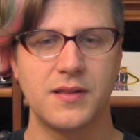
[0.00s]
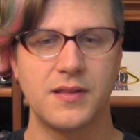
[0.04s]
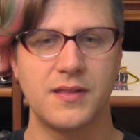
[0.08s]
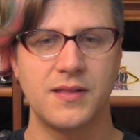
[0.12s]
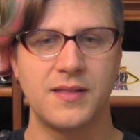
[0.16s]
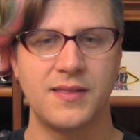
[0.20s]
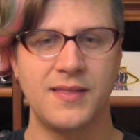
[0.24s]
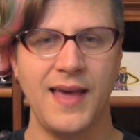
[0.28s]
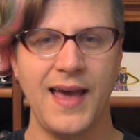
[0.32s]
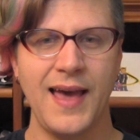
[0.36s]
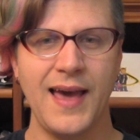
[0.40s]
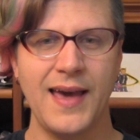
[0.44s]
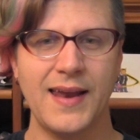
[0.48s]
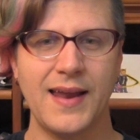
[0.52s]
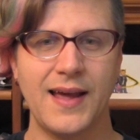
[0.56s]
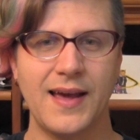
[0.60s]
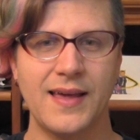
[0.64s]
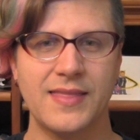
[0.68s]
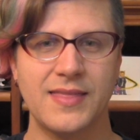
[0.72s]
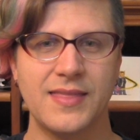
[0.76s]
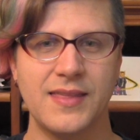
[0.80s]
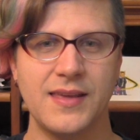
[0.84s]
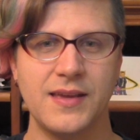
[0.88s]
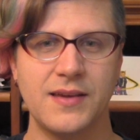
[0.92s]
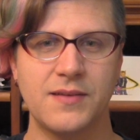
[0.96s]
that
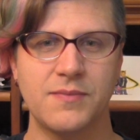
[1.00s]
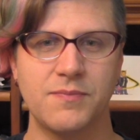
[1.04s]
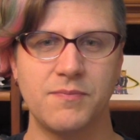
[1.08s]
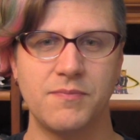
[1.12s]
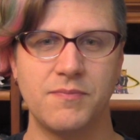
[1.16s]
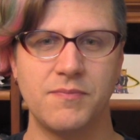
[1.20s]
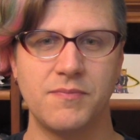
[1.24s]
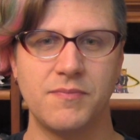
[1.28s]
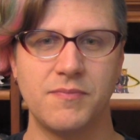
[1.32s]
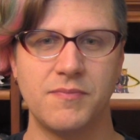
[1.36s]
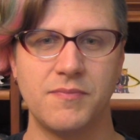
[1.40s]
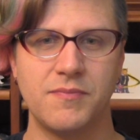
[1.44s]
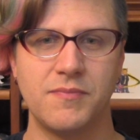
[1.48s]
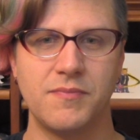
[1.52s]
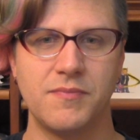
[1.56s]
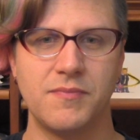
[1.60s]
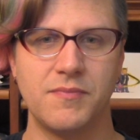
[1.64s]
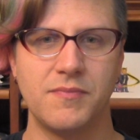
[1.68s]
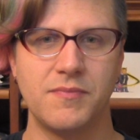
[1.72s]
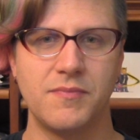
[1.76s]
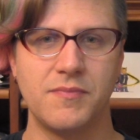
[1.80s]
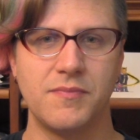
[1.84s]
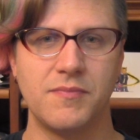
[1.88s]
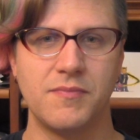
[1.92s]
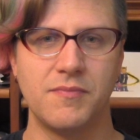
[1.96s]
I think
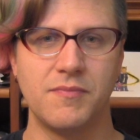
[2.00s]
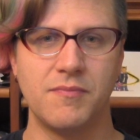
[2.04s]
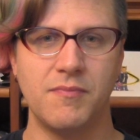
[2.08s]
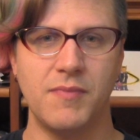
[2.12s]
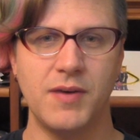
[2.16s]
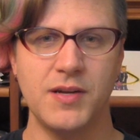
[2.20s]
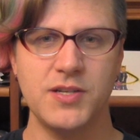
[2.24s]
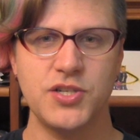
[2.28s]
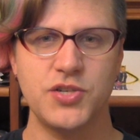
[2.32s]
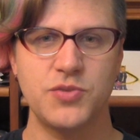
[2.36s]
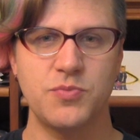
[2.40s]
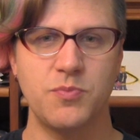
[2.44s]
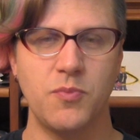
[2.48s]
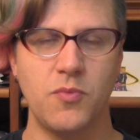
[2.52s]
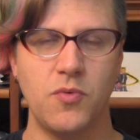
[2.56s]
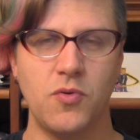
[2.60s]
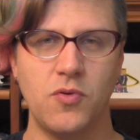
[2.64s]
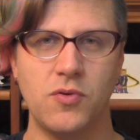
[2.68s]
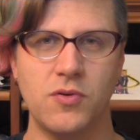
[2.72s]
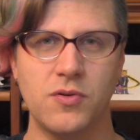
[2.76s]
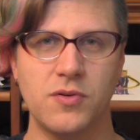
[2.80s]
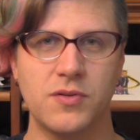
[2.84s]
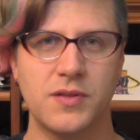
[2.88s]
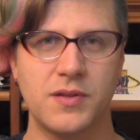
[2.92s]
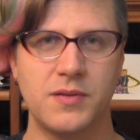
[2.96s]
much
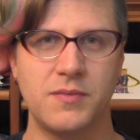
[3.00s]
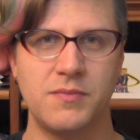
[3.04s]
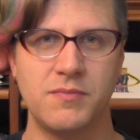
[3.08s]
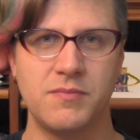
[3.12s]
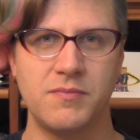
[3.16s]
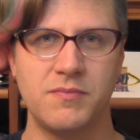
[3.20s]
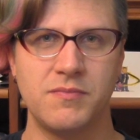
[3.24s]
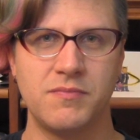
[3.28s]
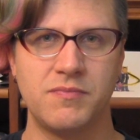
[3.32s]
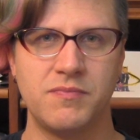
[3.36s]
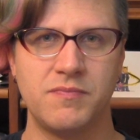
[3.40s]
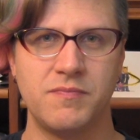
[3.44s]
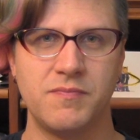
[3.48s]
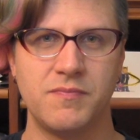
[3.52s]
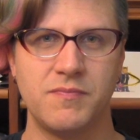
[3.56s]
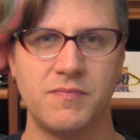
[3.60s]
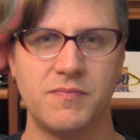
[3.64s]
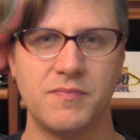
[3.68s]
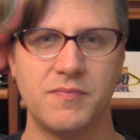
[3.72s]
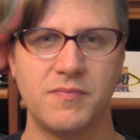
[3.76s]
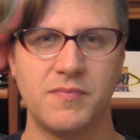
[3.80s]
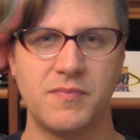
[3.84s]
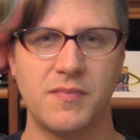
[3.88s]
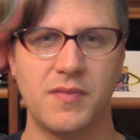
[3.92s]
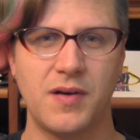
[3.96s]
more than
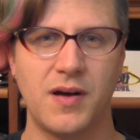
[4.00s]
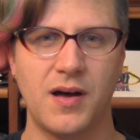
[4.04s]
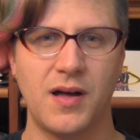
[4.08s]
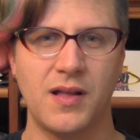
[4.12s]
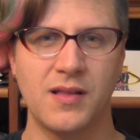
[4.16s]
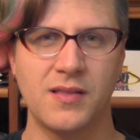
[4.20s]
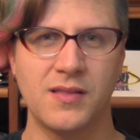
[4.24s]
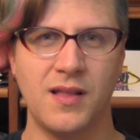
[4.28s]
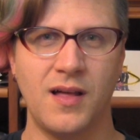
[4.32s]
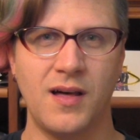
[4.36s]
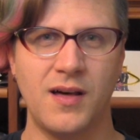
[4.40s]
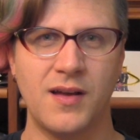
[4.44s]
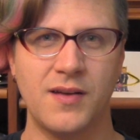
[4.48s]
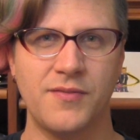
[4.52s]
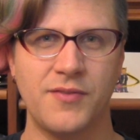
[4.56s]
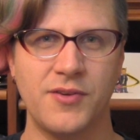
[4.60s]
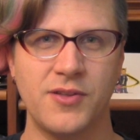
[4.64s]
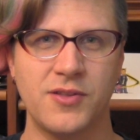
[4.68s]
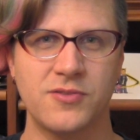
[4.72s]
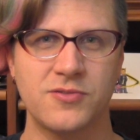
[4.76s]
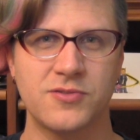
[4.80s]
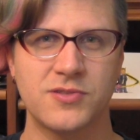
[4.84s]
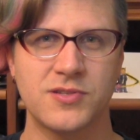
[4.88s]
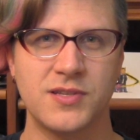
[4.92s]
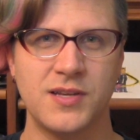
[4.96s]
a lot of
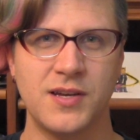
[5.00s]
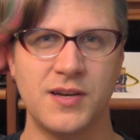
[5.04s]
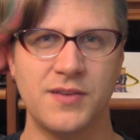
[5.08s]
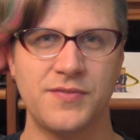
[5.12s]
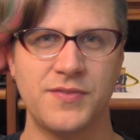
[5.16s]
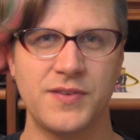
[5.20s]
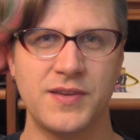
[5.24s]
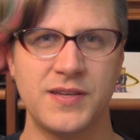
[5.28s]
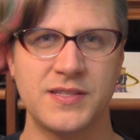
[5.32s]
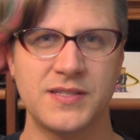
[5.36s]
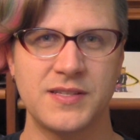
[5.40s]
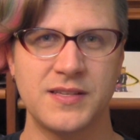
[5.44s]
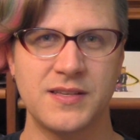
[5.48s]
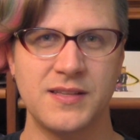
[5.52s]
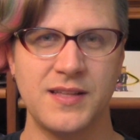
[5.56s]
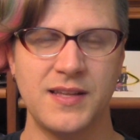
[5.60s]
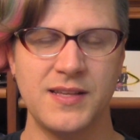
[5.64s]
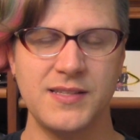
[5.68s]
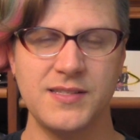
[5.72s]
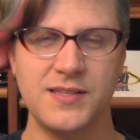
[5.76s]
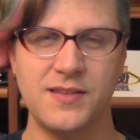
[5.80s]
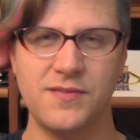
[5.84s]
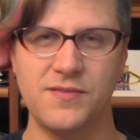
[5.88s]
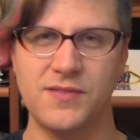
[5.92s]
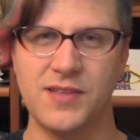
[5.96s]
other stuff is
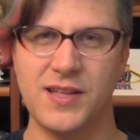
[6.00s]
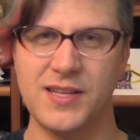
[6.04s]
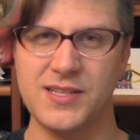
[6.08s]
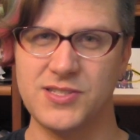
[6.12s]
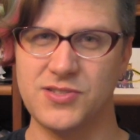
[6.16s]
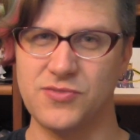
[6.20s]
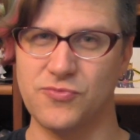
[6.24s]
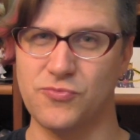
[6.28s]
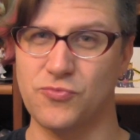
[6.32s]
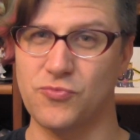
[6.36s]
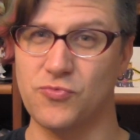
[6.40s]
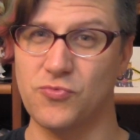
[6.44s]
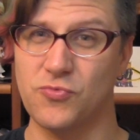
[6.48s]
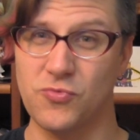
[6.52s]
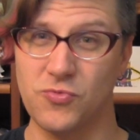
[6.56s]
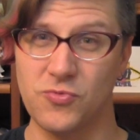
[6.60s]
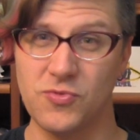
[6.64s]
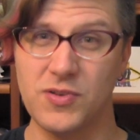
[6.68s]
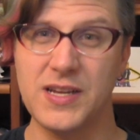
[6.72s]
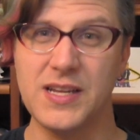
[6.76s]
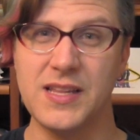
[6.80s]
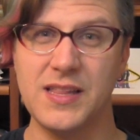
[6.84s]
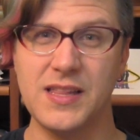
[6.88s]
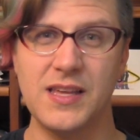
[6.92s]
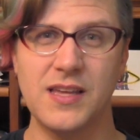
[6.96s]
that's a that's a
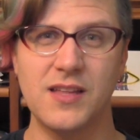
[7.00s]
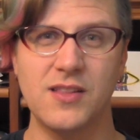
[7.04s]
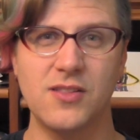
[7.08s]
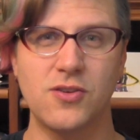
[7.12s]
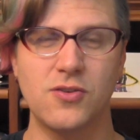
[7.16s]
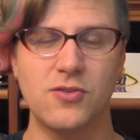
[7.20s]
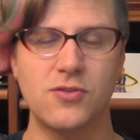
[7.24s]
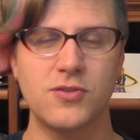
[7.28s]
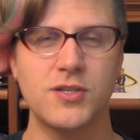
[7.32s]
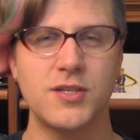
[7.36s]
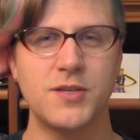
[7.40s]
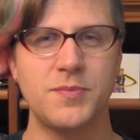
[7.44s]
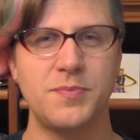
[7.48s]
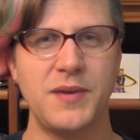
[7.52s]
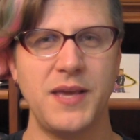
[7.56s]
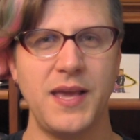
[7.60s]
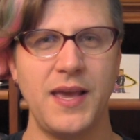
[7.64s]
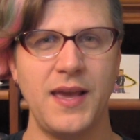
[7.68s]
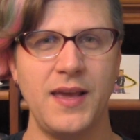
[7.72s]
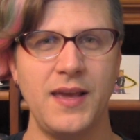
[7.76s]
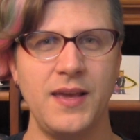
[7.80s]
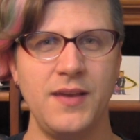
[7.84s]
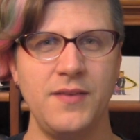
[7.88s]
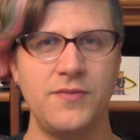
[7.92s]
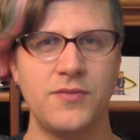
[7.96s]
really a learned
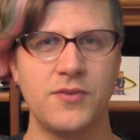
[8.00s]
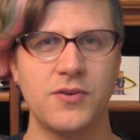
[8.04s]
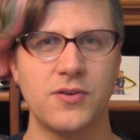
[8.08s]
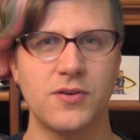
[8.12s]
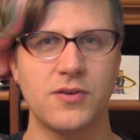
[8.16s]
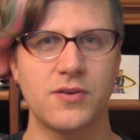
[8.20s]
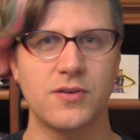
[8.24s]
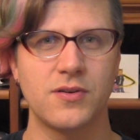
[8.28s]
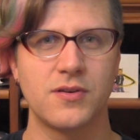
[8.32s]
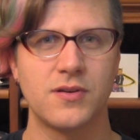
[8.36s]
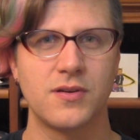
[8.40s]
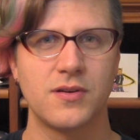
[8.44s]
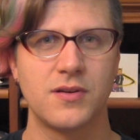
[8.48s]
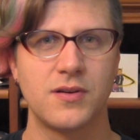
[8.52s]
behavior.